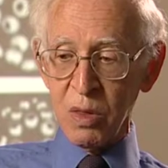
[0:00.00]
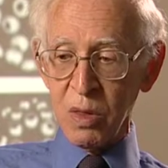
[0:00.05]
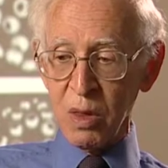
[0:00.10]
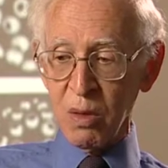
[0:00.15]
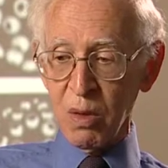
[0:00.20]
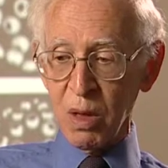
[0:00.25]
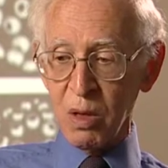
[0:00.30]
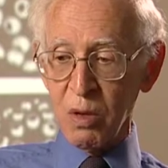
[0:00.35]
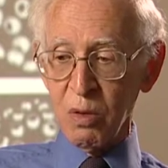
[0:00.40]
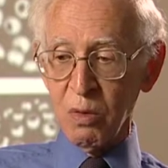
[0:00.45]

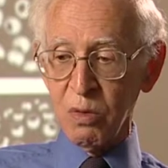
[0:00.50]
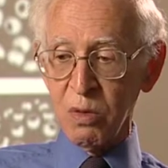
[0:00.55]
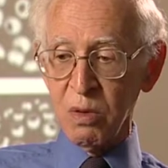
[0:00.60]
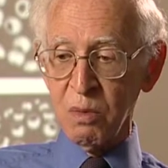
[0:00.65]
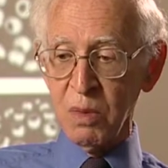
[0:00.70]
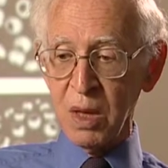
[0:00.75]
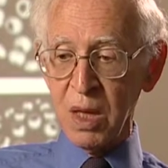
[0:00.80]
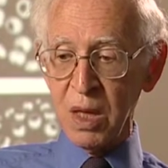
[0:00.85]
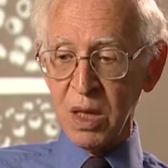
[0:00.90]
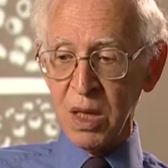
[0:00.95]
So I called a
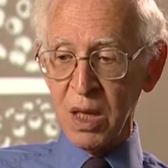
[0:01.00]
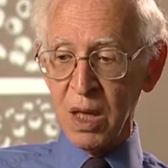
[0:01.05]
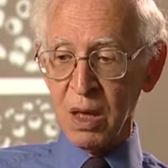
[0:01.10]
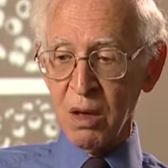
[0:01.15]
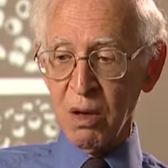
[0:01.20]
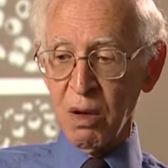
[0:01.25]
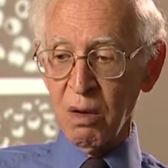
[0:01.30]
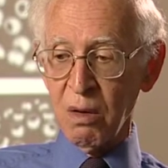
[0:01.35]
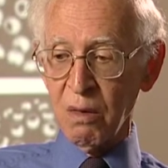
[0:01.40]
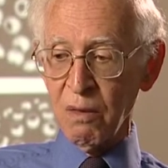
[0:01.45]
meeting
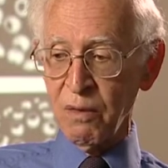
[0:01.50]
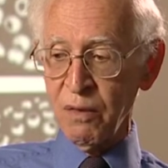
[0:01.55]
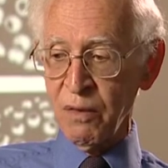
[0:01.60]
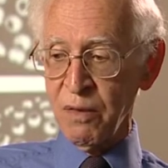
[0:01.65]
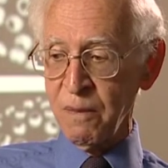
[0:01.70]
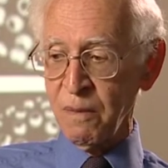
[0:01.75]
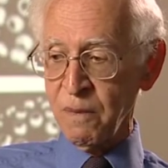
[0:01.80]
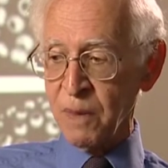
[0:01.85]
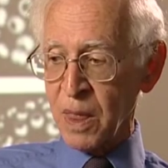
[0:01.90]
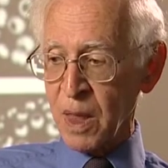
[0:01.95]
of,
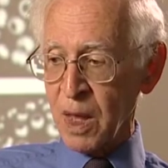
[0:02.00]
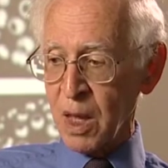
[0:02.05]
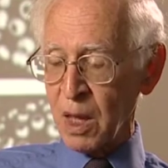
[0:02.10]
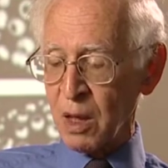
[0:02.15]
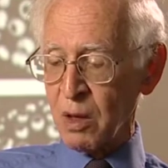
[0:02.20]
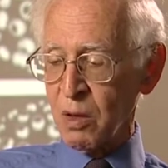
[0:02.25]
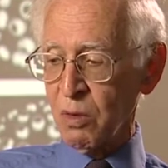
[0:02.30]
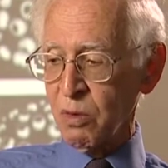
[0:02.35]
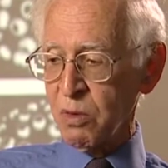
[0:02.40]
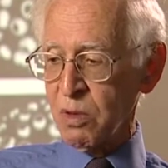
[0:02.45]
I
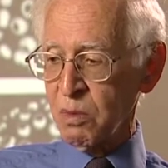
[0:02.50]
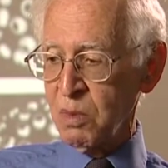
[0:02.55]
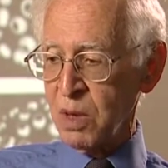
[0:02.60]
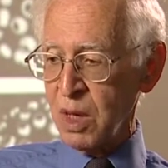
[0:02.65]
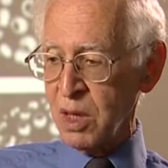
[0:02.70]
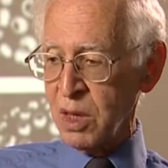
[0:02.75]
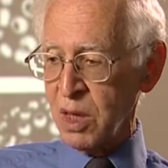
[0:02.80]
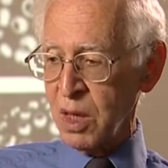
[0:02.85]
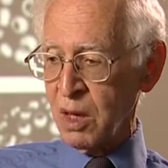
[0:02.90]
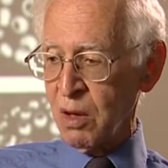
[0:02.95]
called a
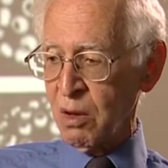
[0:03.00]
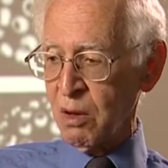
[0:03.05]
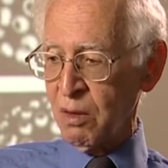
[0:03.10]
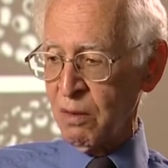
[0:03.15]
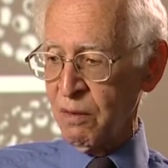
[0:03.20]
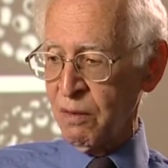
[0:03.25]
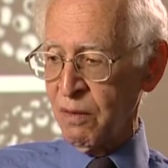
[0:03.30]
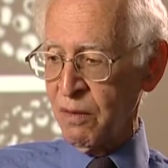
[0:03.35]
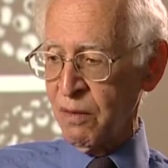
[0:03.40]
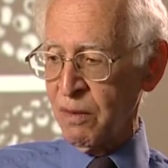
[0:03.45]
meeting
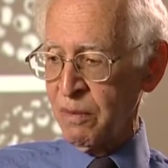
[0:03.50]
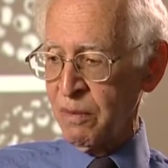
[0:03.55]
of